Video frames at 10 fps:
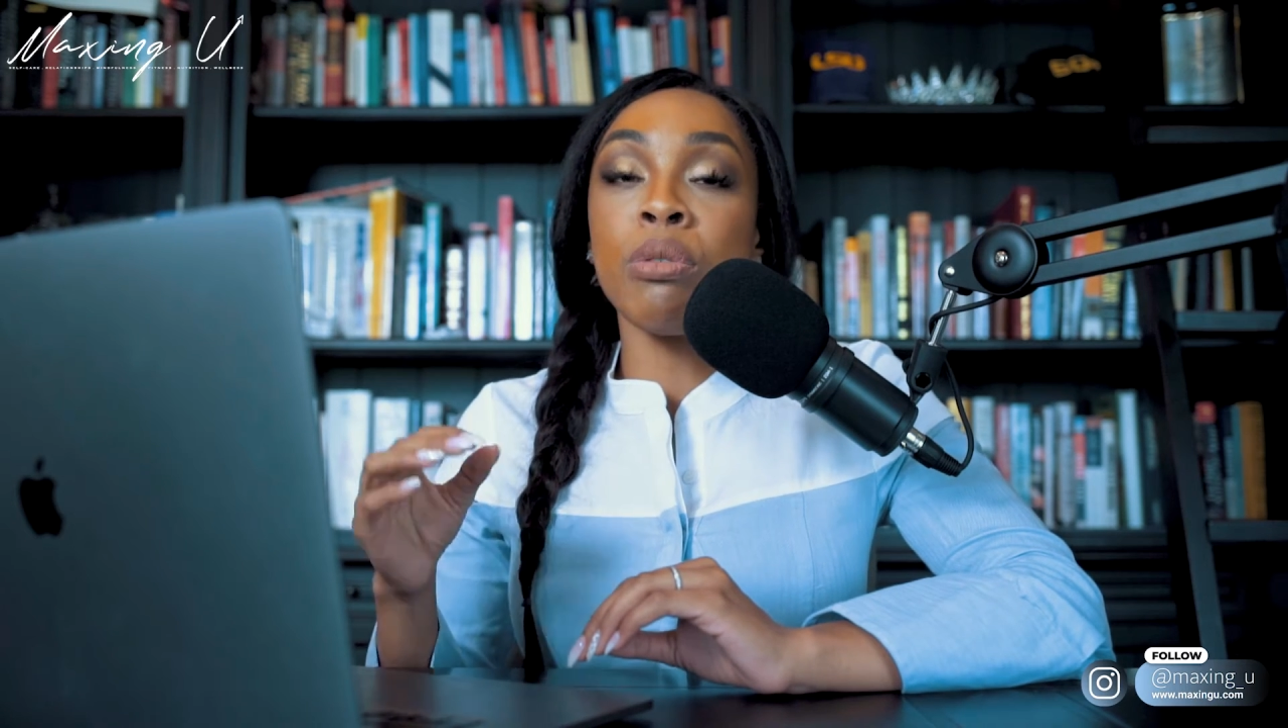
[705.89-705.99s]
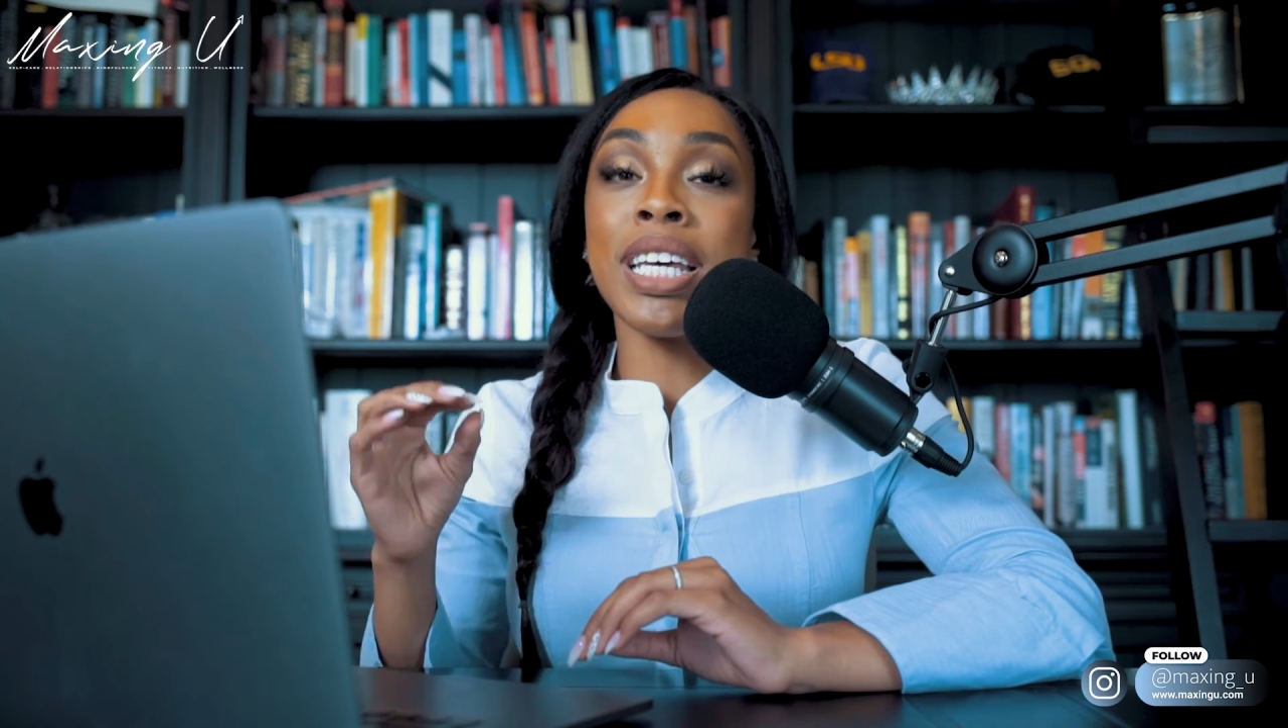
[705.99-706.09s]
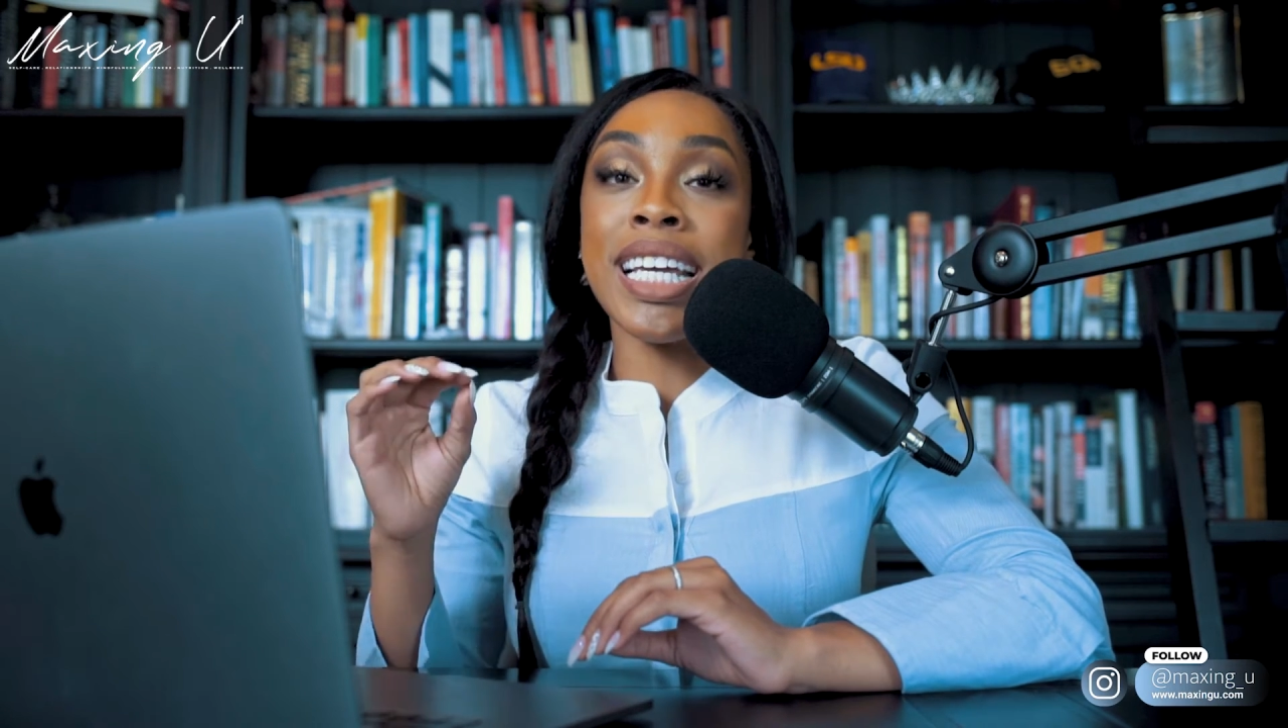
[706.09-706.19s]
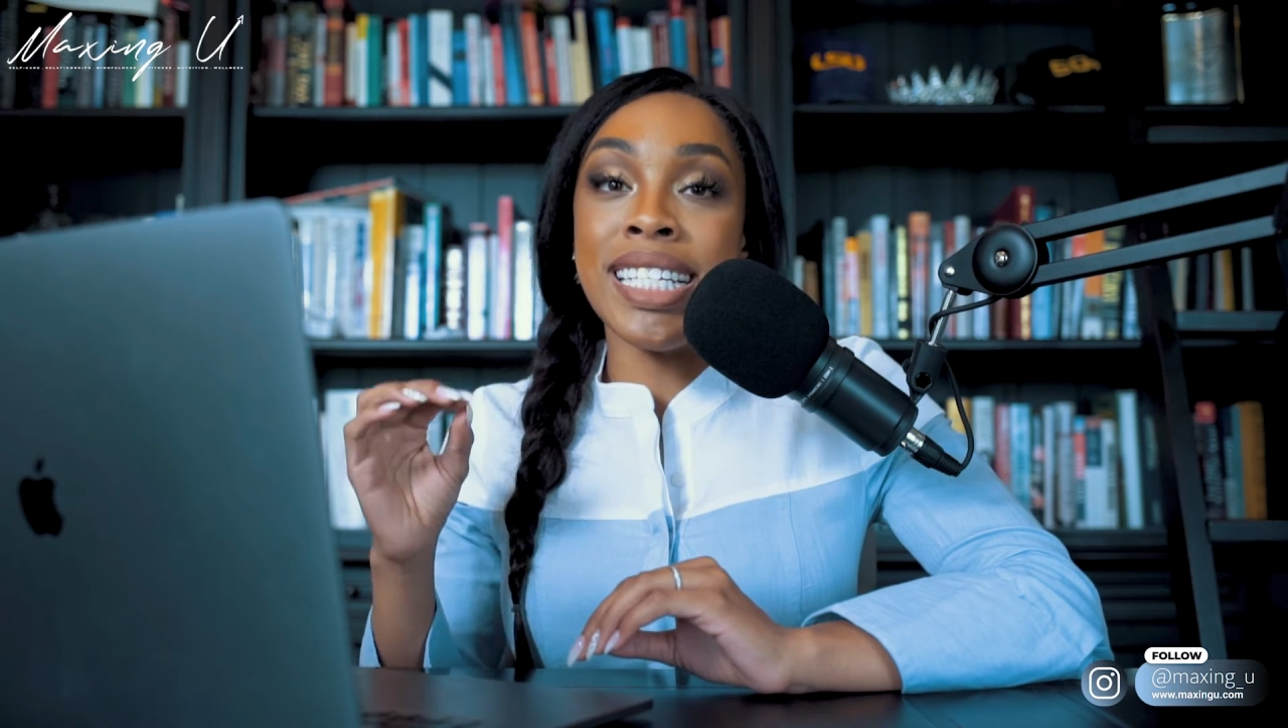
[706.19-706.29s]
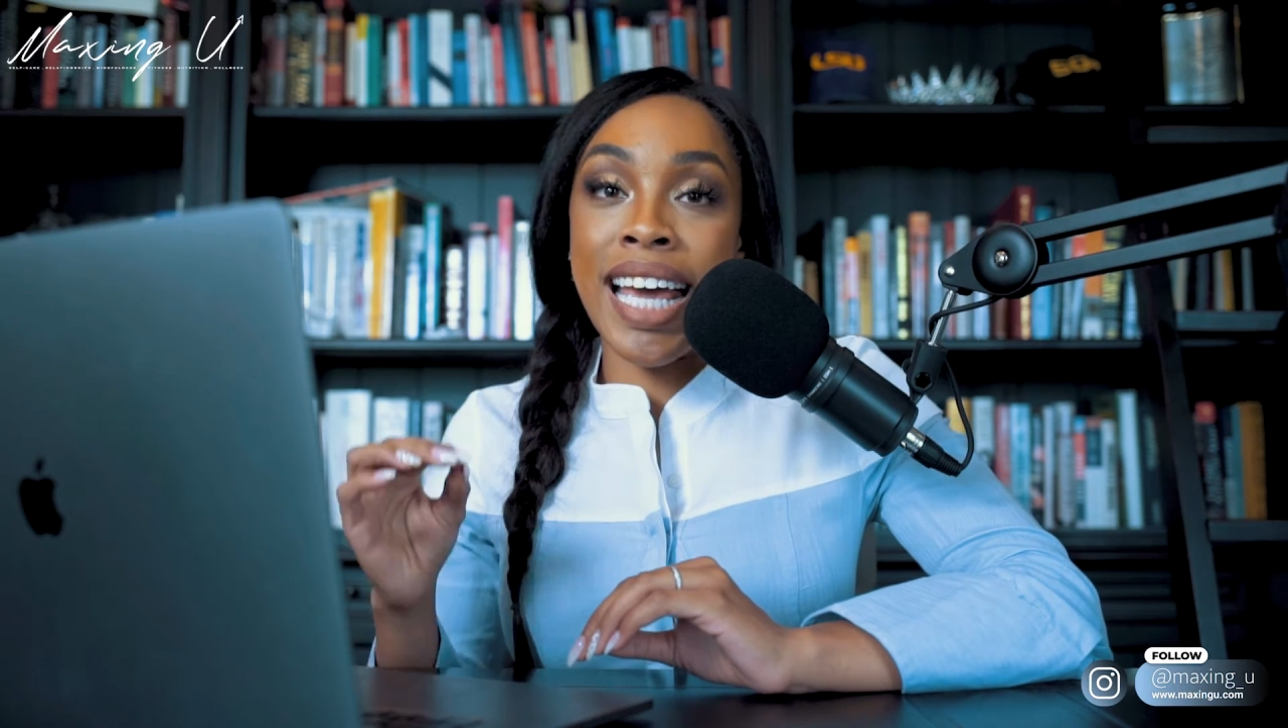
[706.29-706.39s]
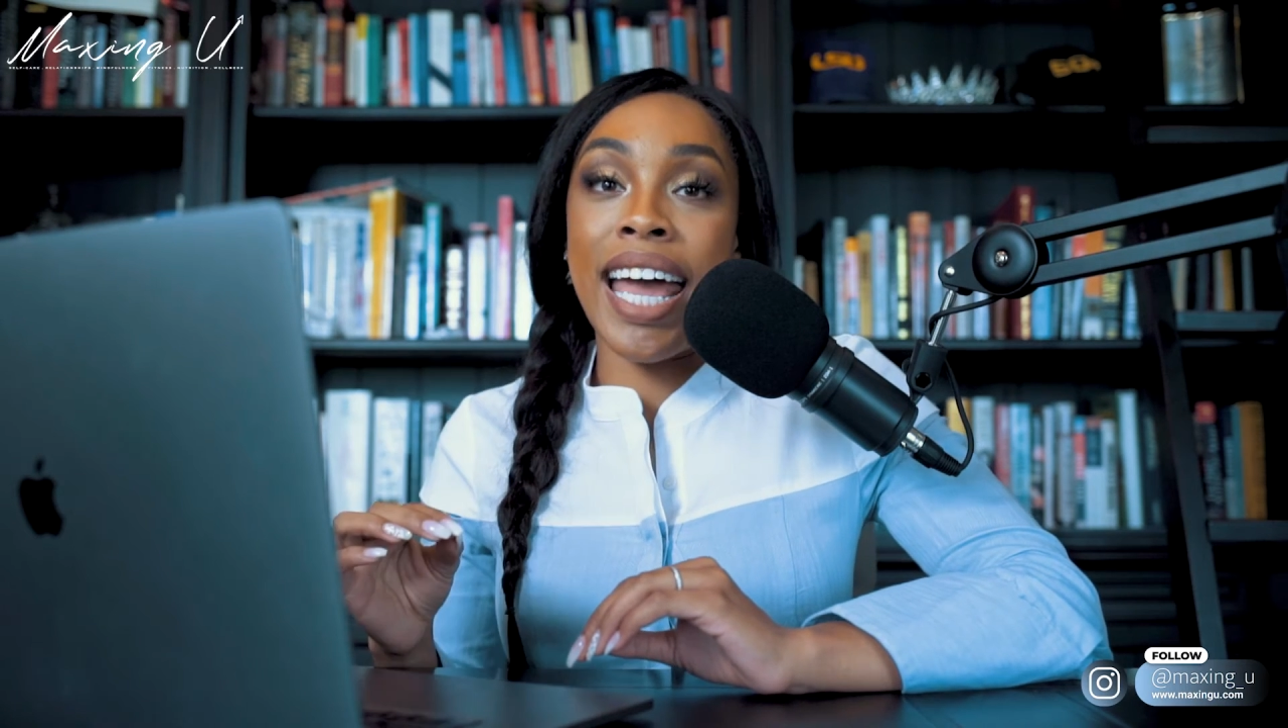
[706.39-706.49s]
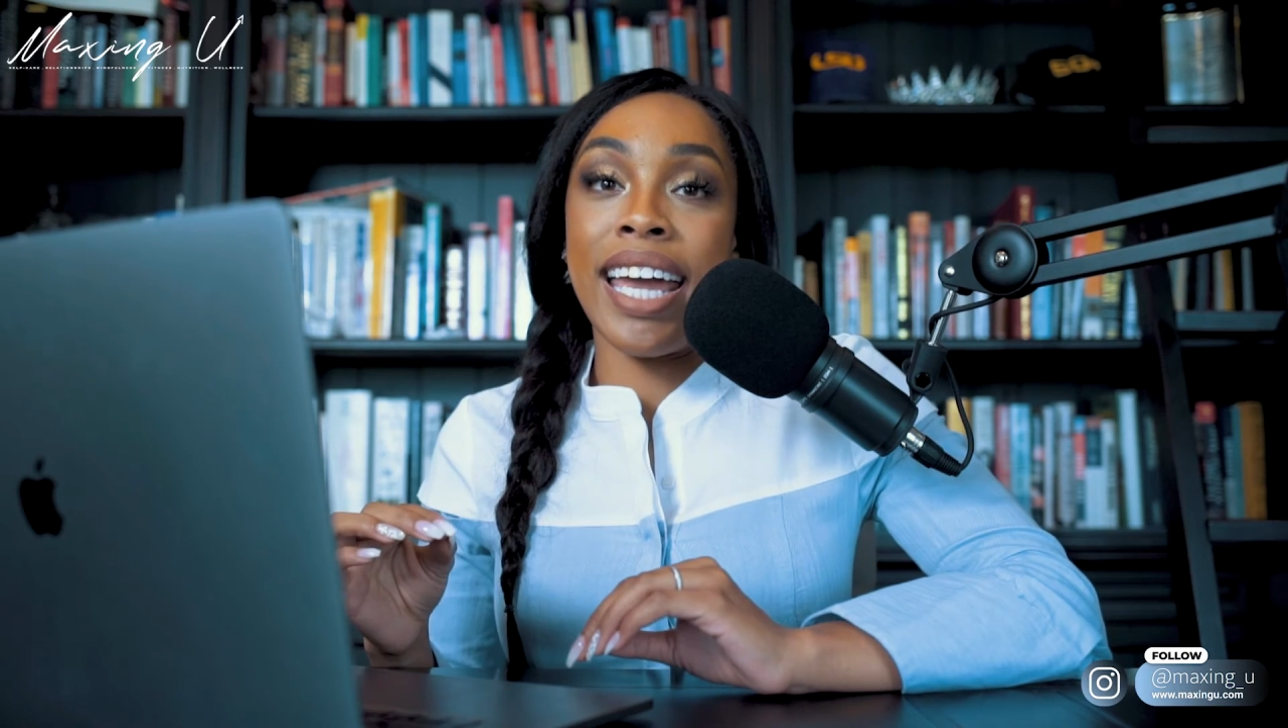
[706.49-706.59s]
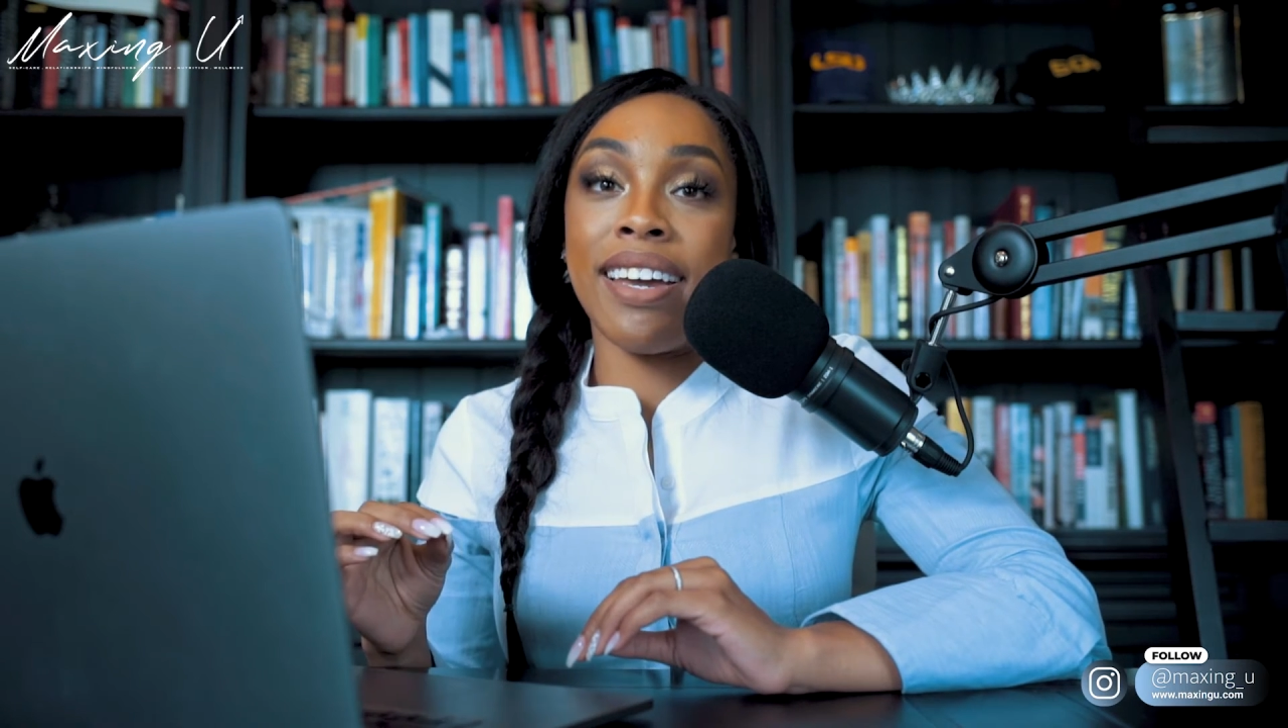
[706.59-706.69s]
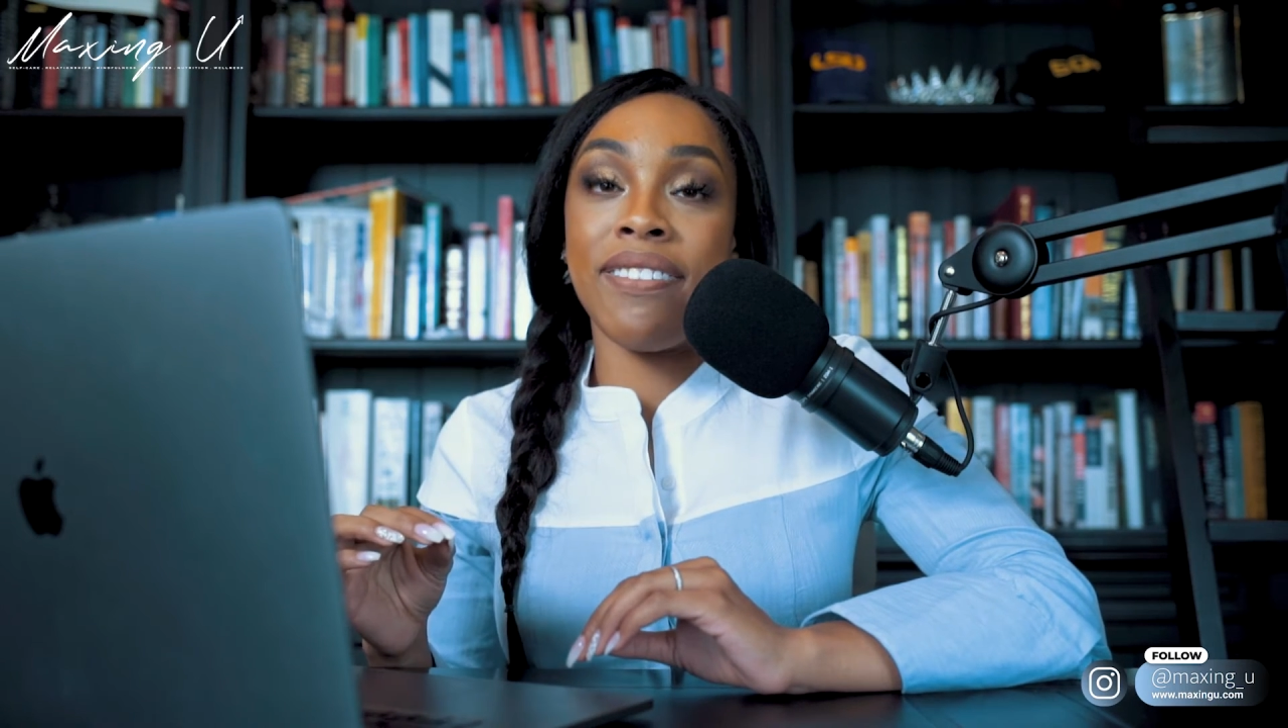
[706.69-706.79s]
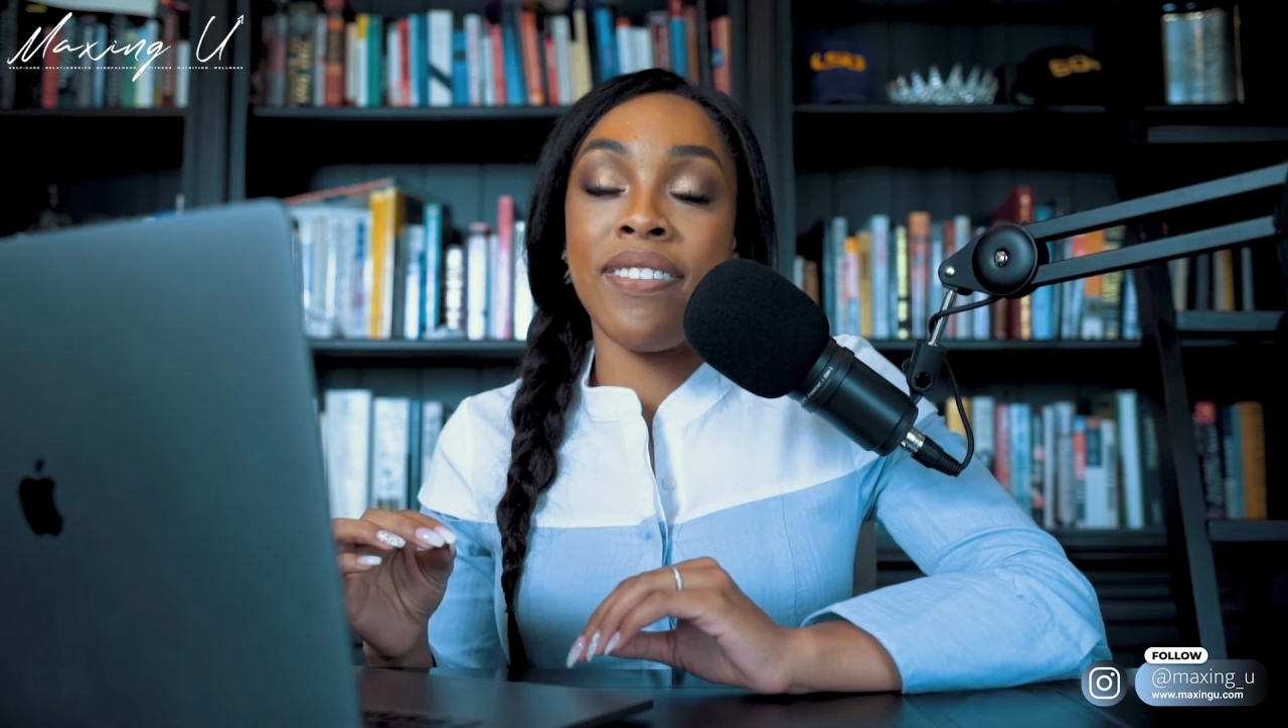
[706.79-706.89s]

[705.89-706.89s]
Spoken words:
only a day,